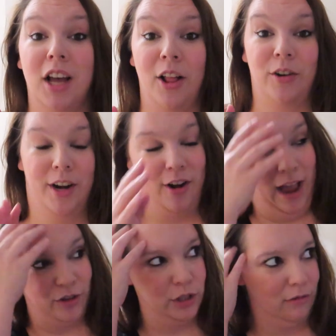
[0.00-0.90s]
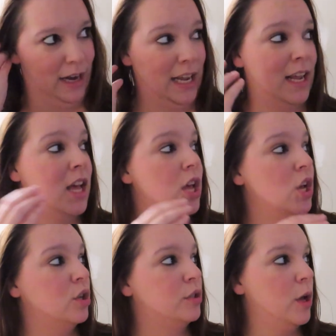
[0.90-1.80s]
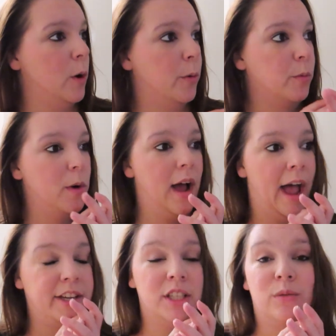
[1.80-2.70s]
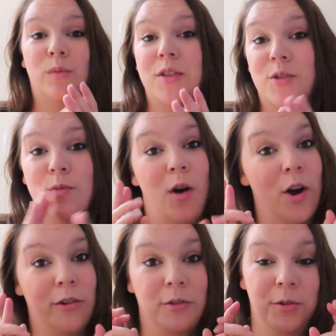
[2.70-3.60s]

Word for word: of color in our house already. So I just went through our